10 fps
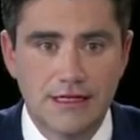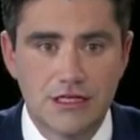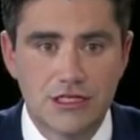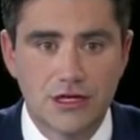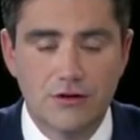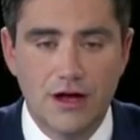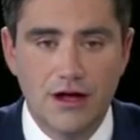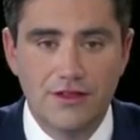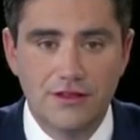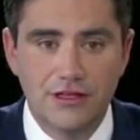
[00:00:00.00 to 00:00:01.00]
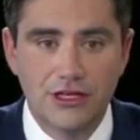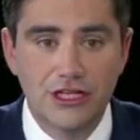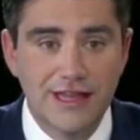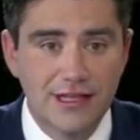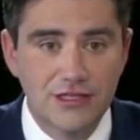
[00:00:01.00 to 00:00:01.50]
So you
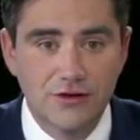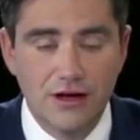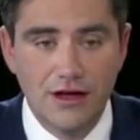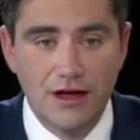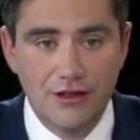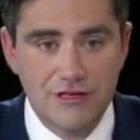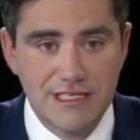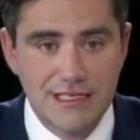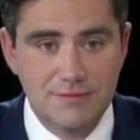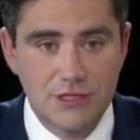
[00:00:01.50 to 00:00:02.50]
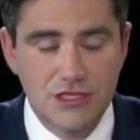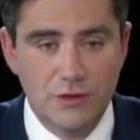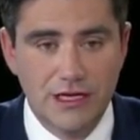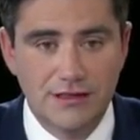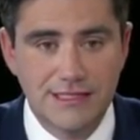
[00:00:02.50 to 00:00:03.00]
can then do other assessments. So
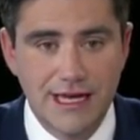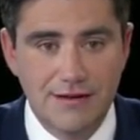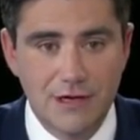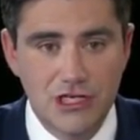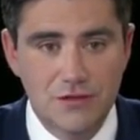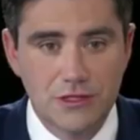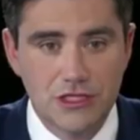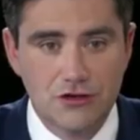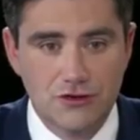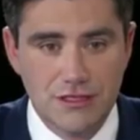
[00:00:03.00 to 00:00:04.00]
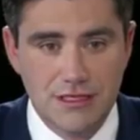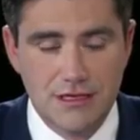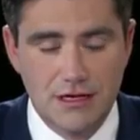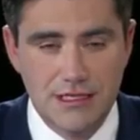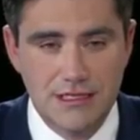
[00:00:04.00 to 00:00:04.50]
we can take measurements across the
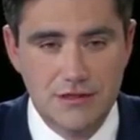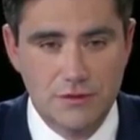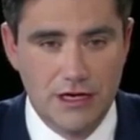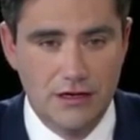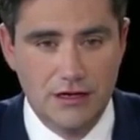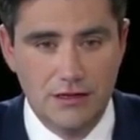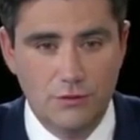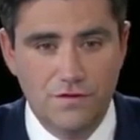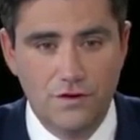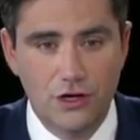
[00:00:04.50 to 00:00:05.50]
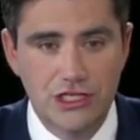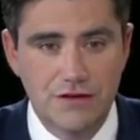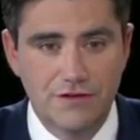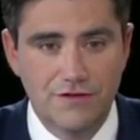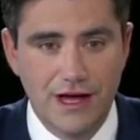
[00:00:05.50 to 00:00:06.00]
sinuses. We can look at the morphology
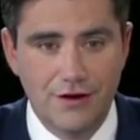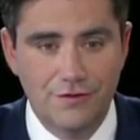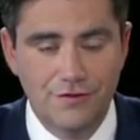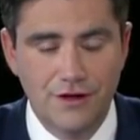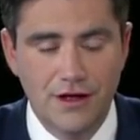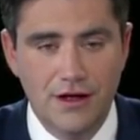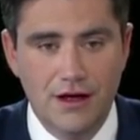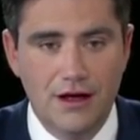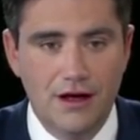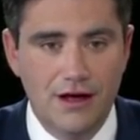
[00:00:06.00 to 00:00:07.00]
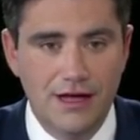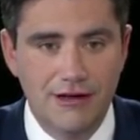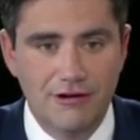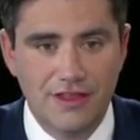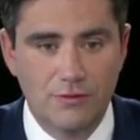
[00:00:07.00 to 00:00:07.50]
of the valve.
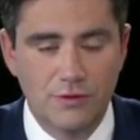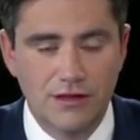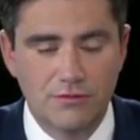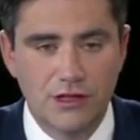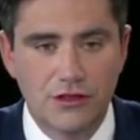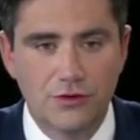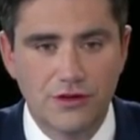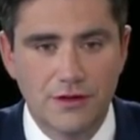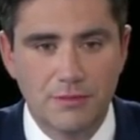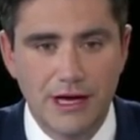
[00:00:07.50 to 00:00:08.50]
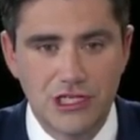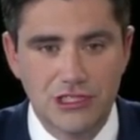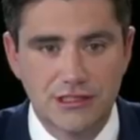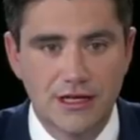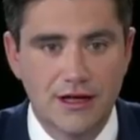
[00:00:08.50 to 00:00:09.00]
Here, I think we thought that the
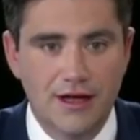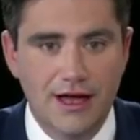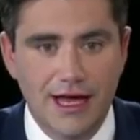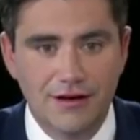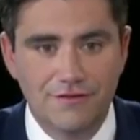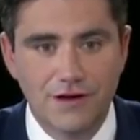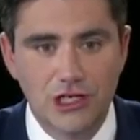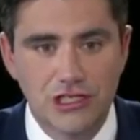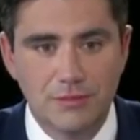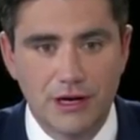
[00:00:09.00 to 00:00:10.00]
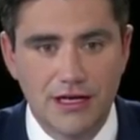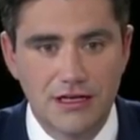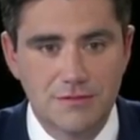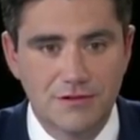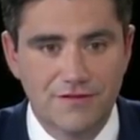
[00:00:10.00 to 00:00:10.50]
patient had a functionally
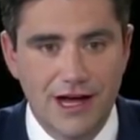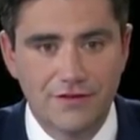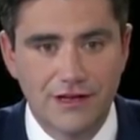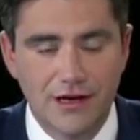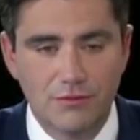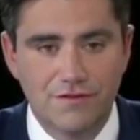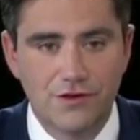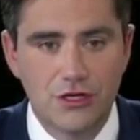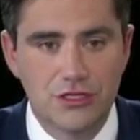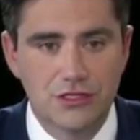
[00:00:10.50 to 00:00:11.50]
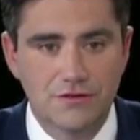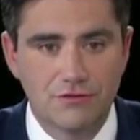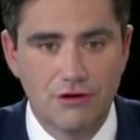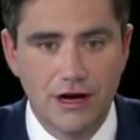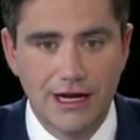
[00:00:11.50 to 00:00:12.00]
bicuspid valve, again with fusion of the
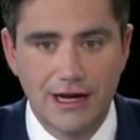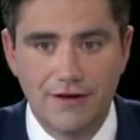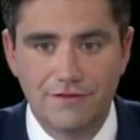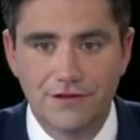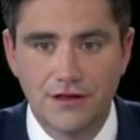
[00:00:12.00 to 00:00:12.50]
right and left